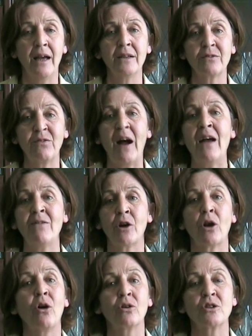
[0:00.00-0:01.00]
at 5
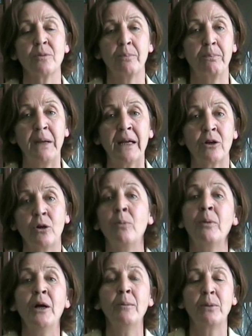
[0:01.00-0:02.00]
o'clock to pick
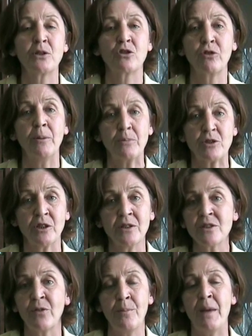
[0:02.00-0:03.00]
up
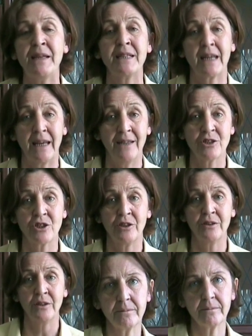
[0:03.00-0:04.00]
prescriptions for
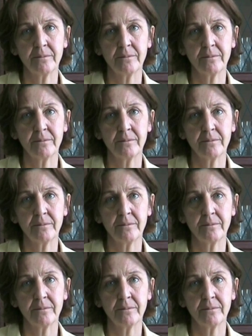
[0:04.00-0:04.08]
medication."